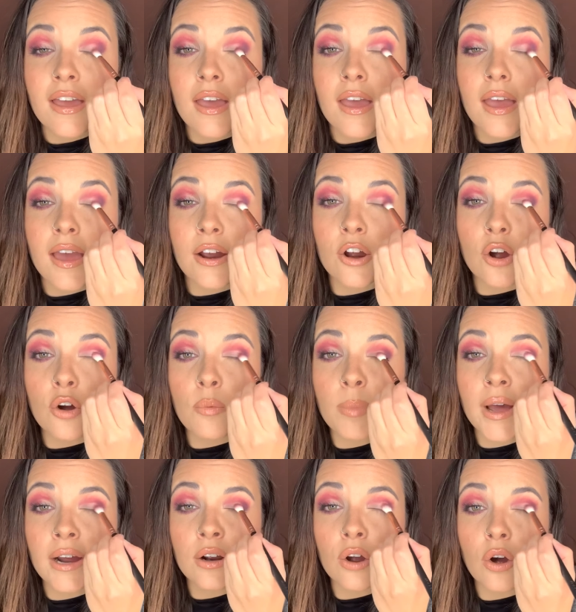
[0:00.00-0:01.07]
and go
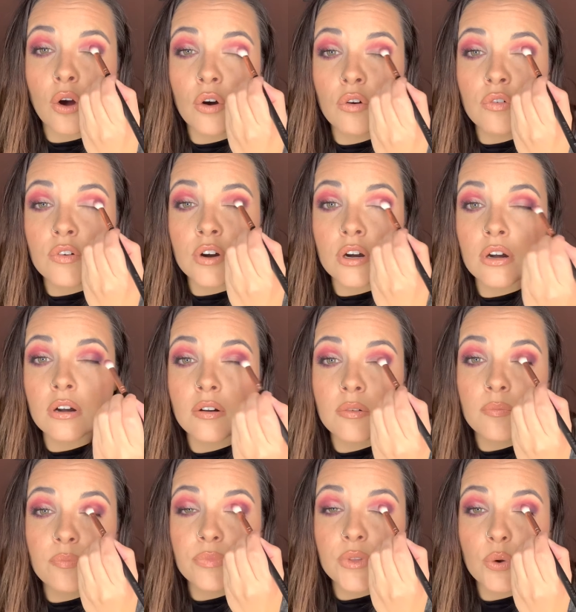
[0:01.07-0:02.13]
back over
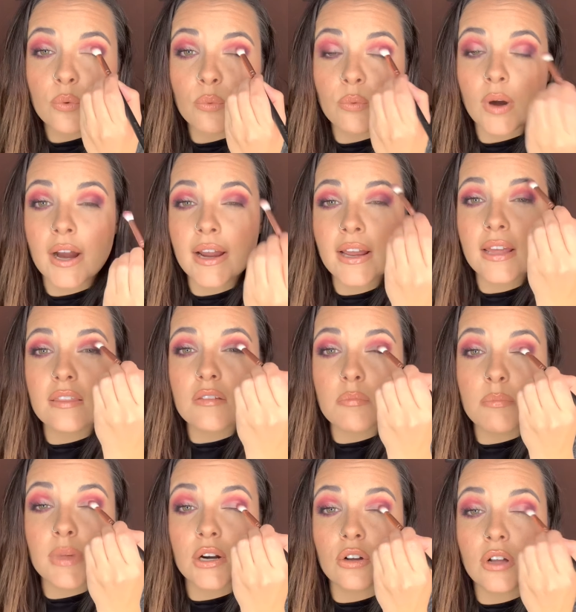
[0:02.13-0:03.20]
right in the
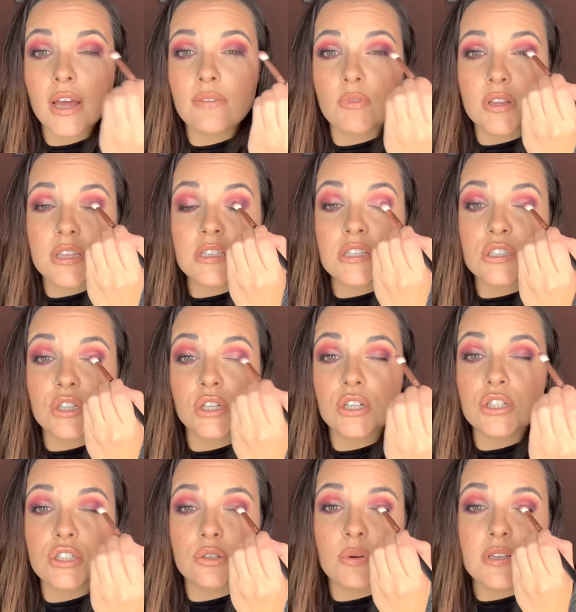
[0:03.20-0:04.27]
middle. And what this is gonna
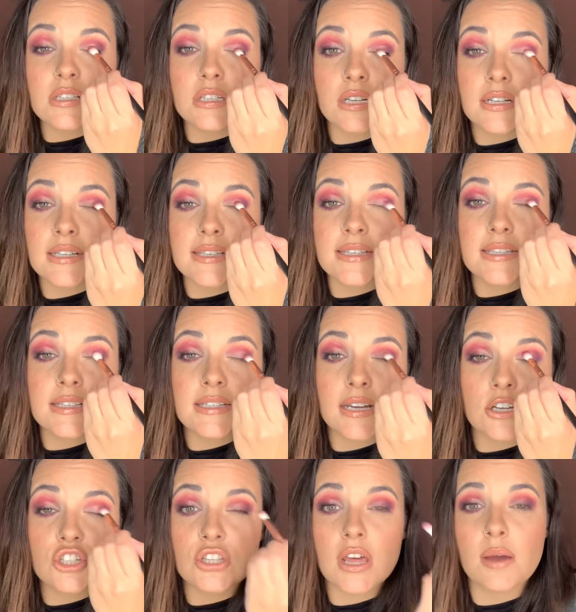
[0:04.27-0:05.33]
do is it's gonna
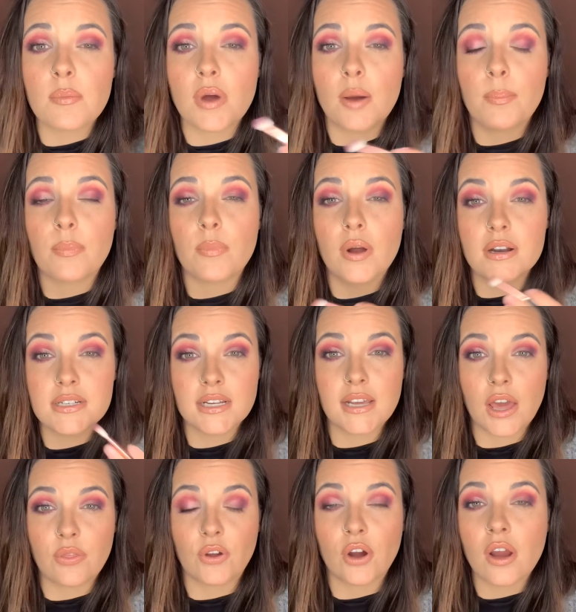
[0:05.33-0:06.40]
stitch them up
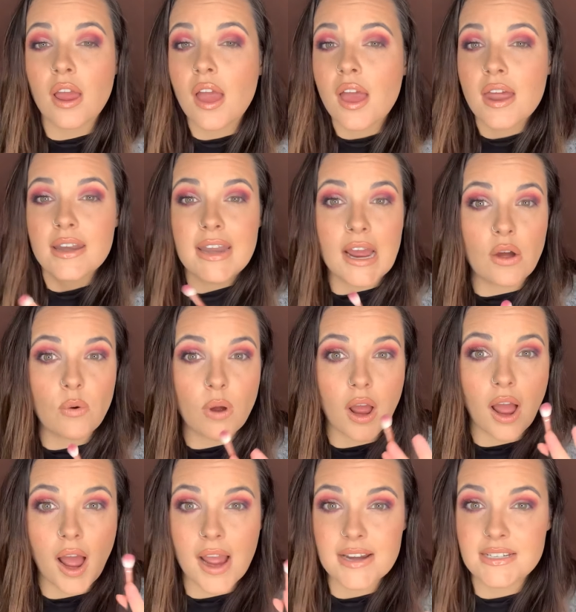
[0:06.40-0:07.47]
together. Now,
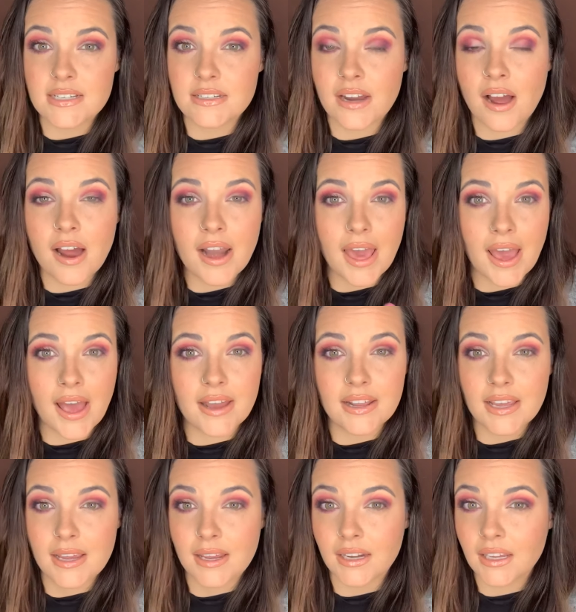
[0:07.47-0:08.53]
I did not add
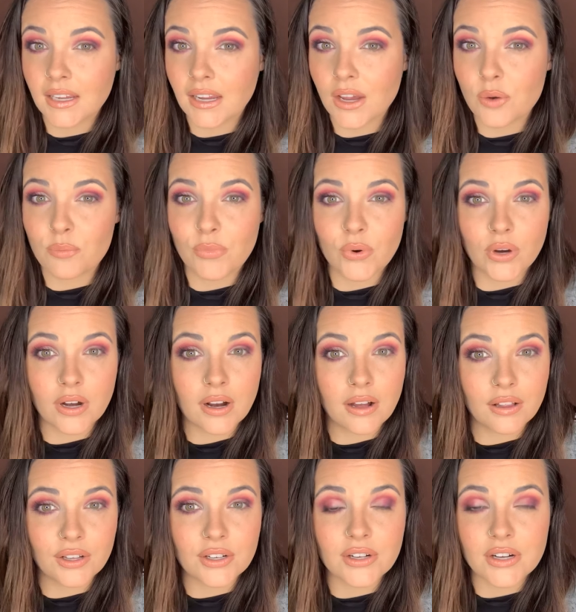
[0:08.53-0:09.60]
any more
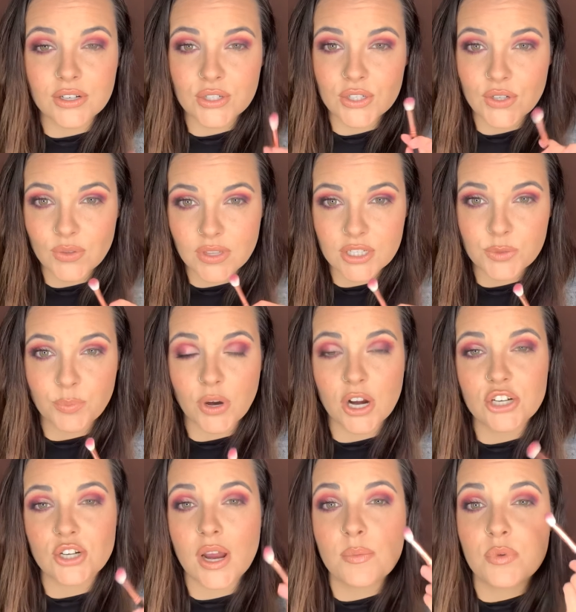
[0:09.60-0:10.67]
color to this
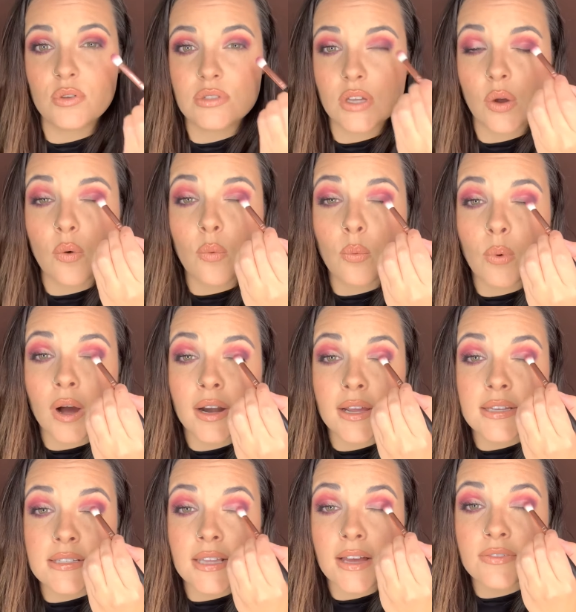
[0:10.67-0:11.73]
brush. I'm using what
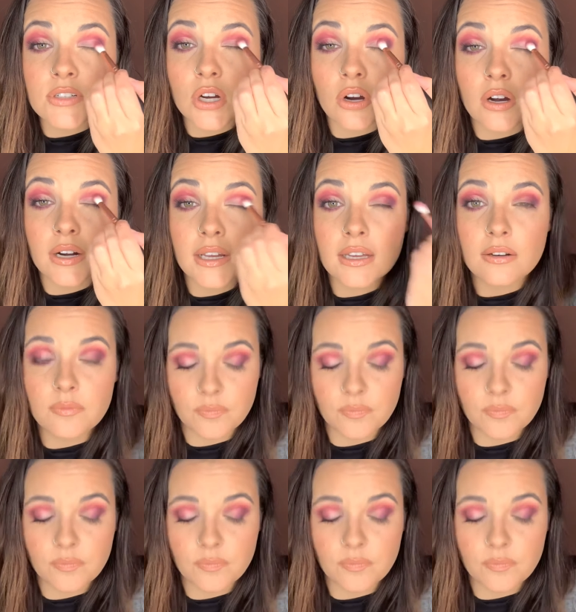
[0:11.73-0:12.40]
is left on it.